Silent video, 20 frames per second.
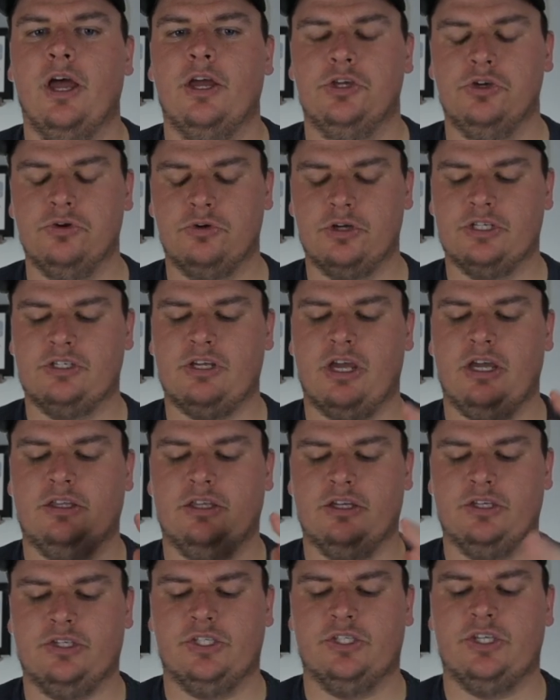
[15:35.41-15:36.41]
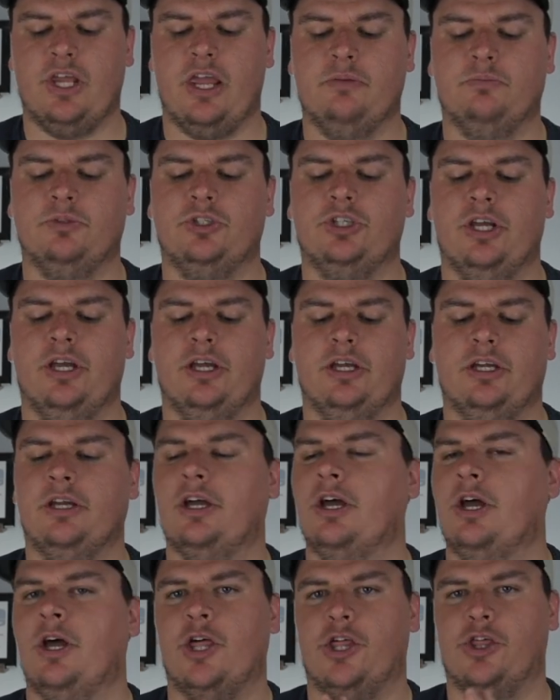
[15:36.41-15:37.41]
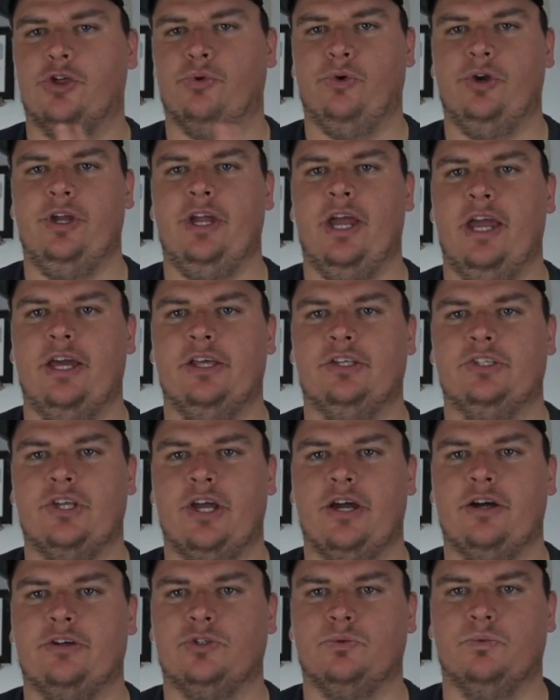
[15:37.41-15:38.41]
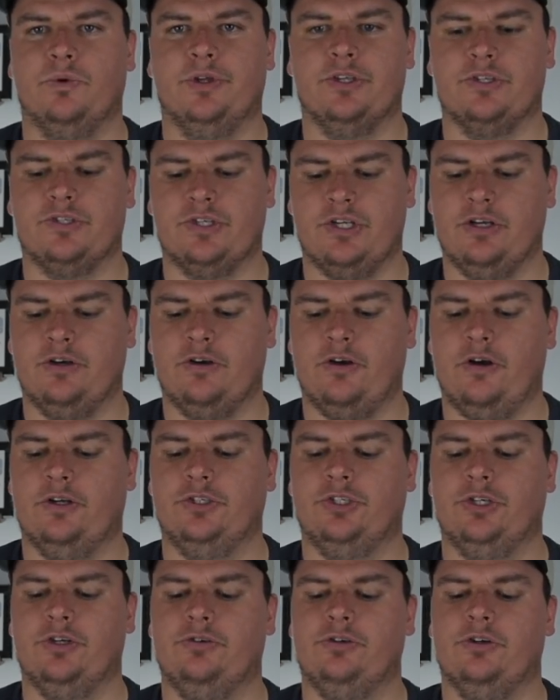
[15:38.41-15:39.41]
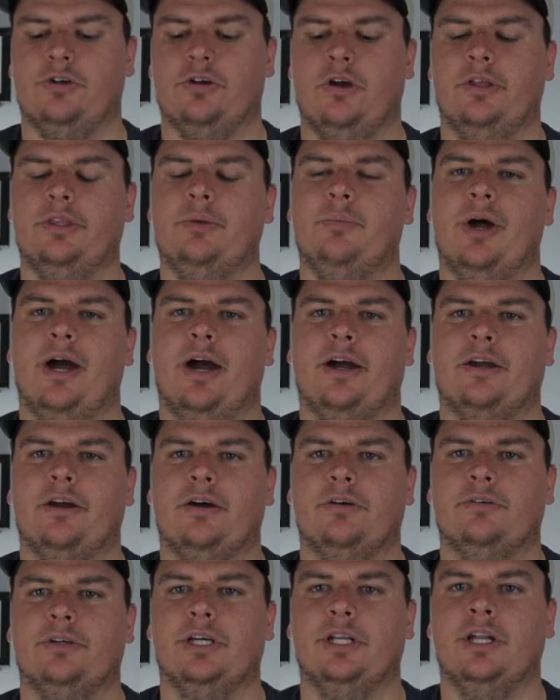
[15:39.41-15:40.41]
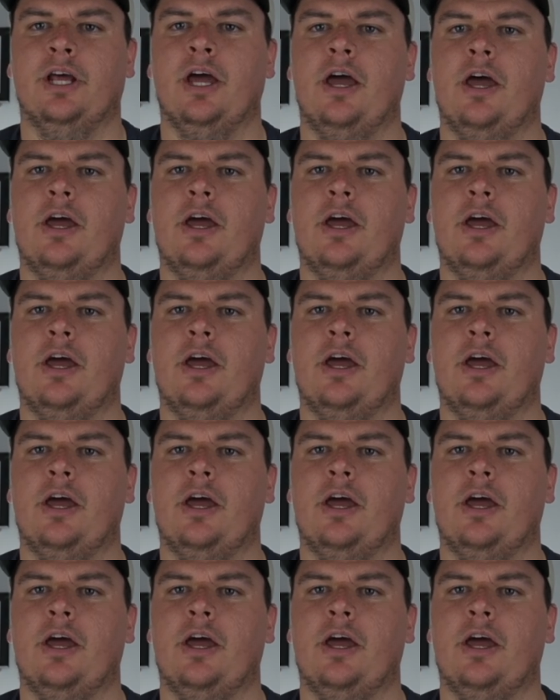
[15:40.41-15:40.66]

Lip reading: You can take this same jig, 3/8 ounce with a Z-Craw Junior on the back of it.